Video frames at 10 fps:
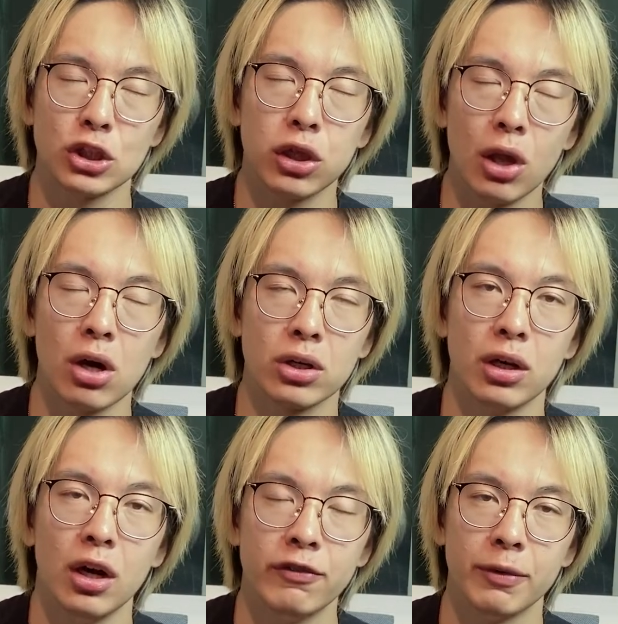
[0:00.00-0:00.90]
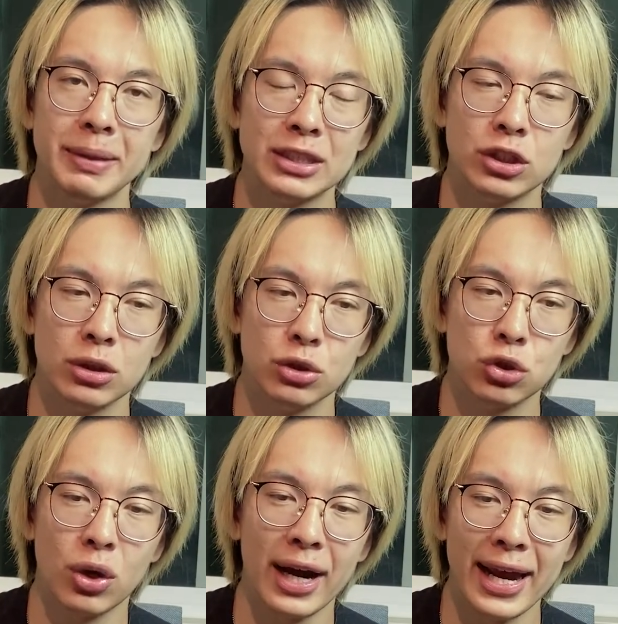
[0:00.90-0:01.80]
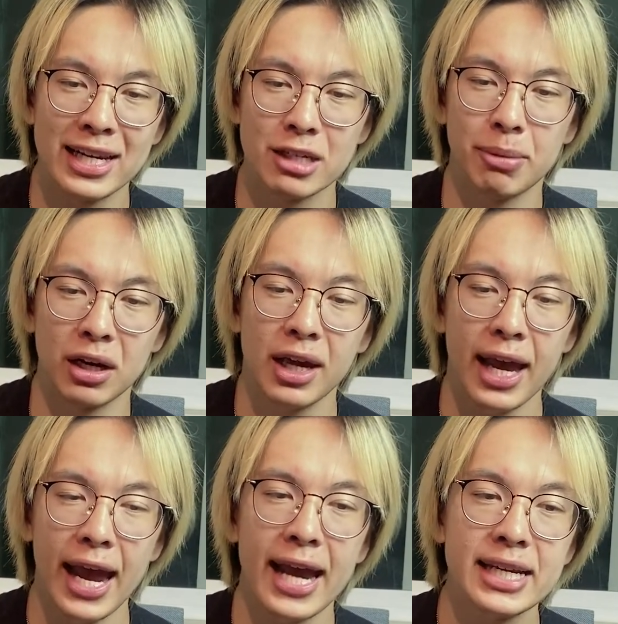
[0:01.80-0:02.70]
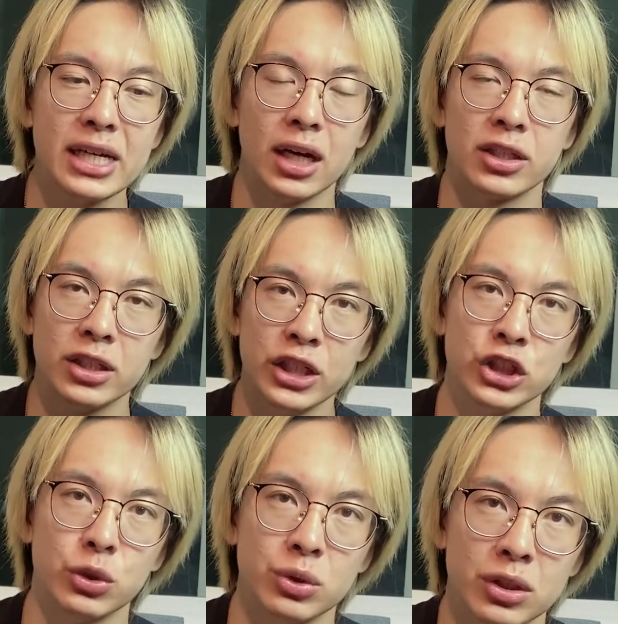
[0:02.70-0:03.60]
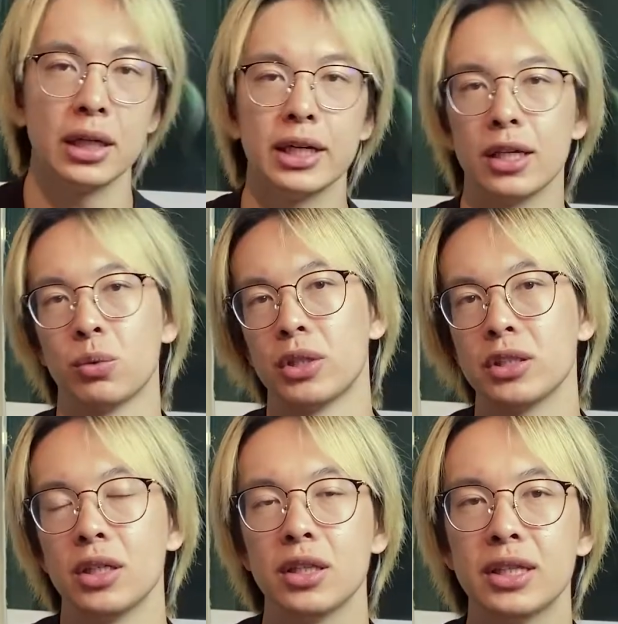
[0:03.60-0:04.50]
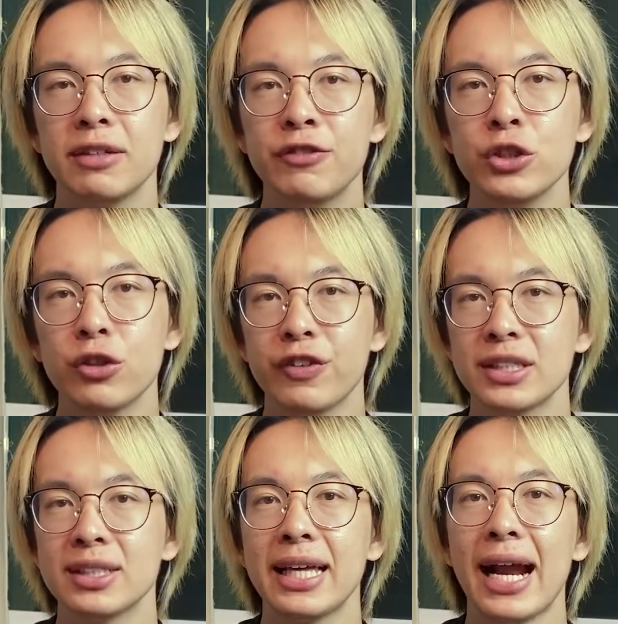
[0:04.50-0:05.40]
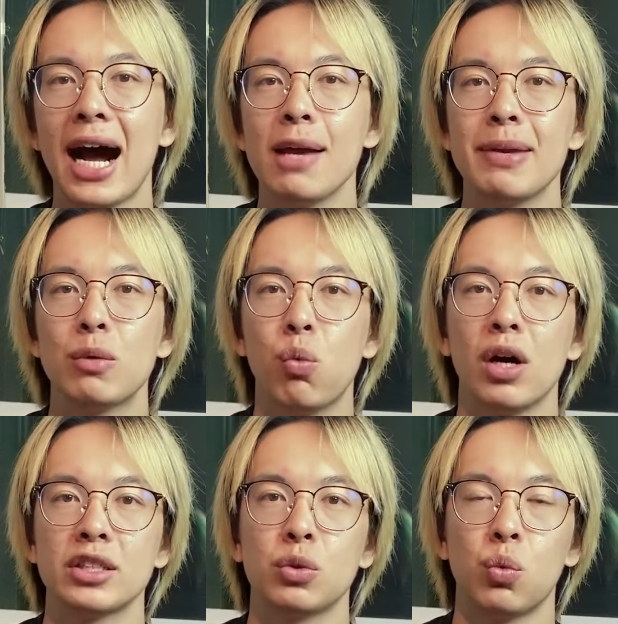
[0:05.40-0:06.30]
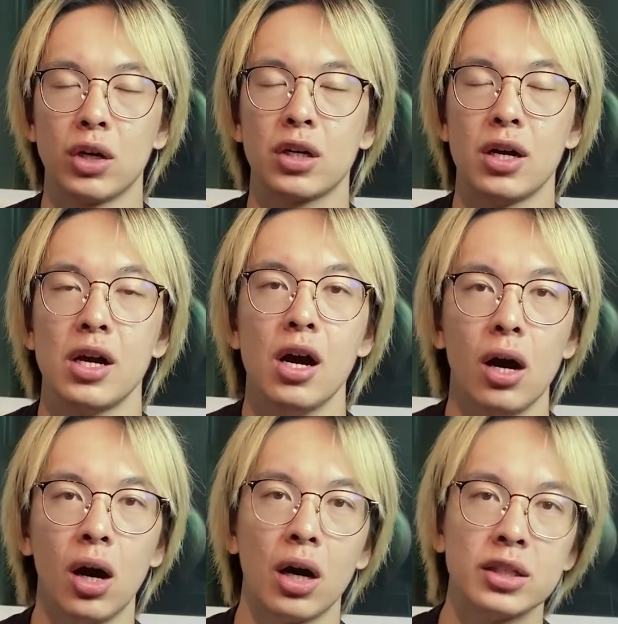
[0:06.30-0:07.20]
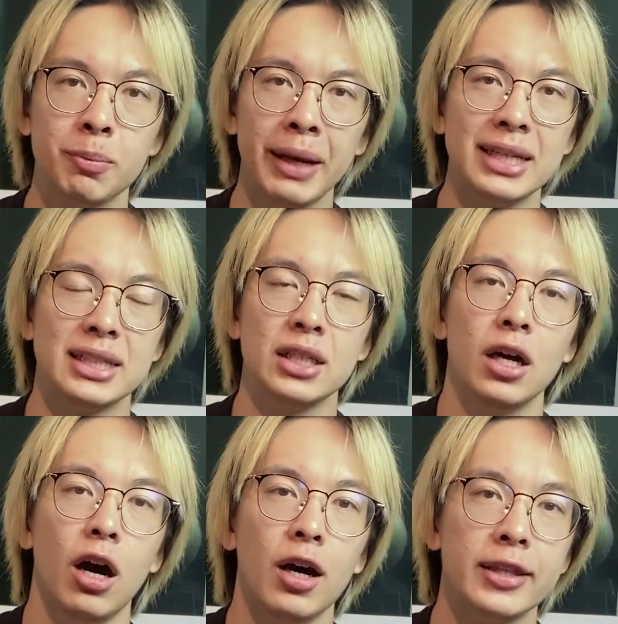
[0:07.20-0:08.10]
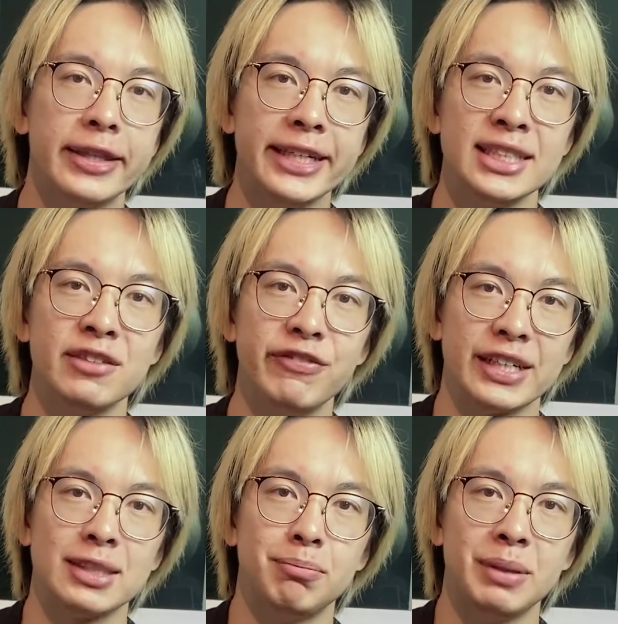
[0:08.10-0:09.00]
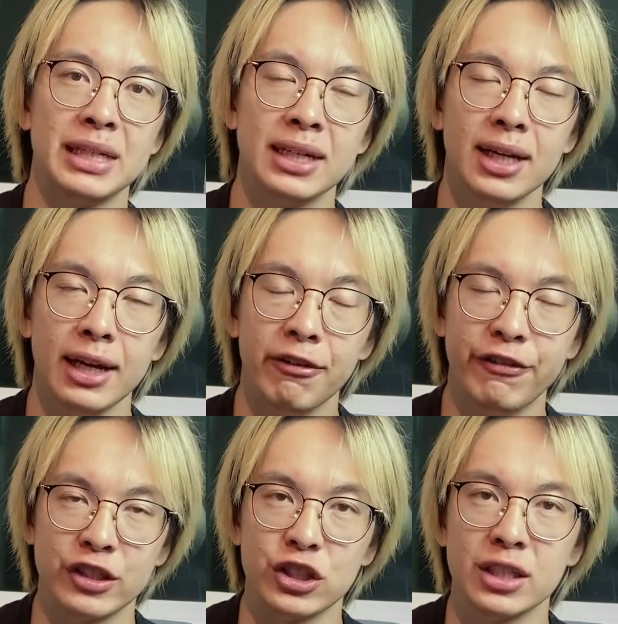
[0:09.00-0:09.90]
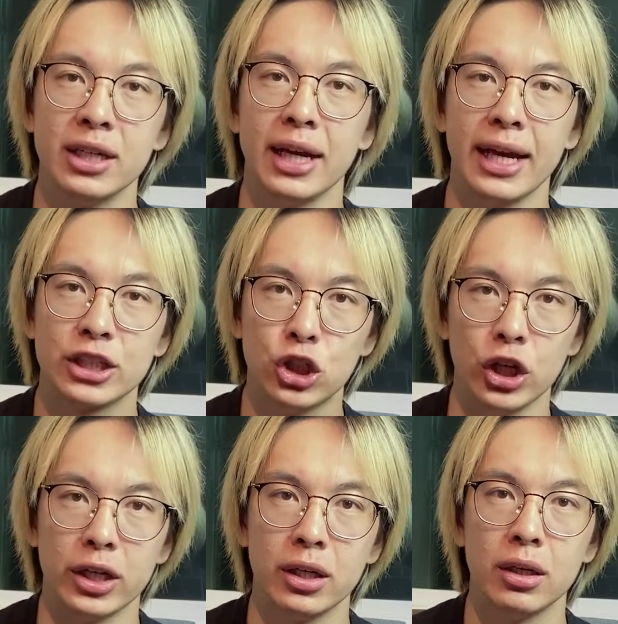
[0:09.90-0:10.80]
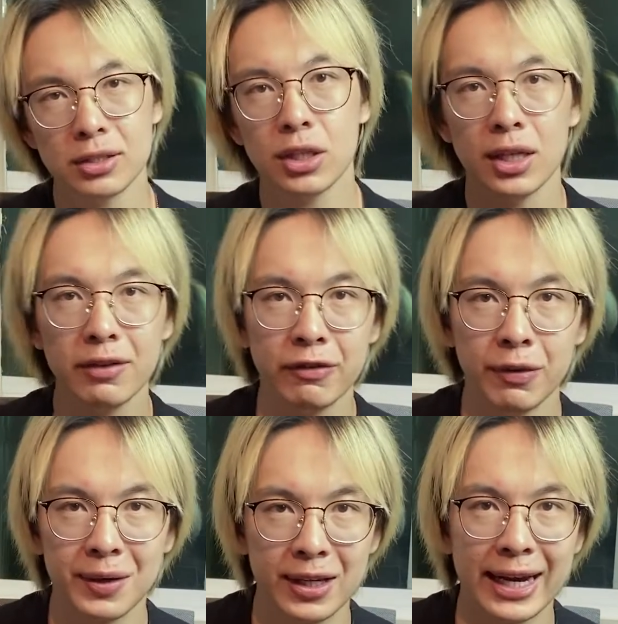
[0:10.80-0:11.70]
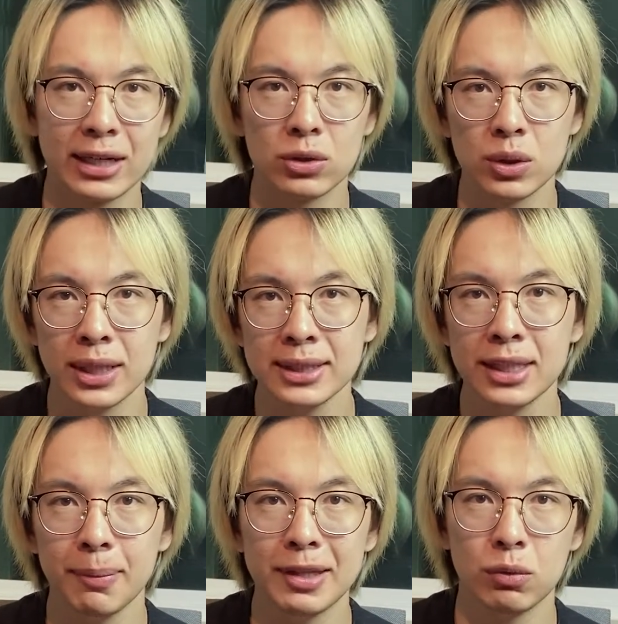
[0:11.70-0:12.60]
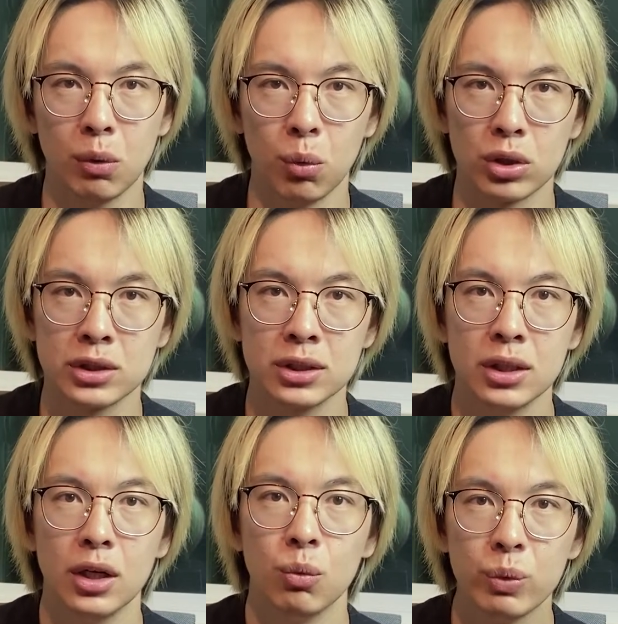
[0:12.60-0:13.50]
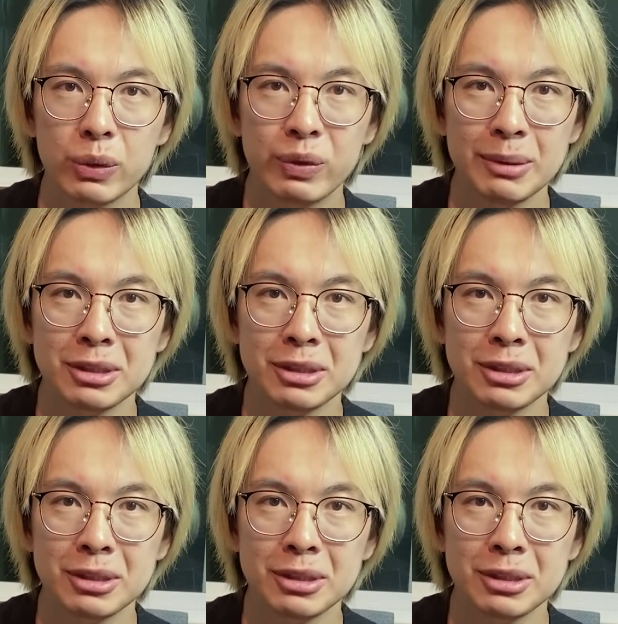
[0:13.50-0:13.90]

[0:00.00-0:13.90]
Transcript: longer for me to try and debug any other issues. In other words, the future fixes that I may want to work on are dependent on this fix being efficient and good. To think of it from another angle, let's think about the rewards. We reap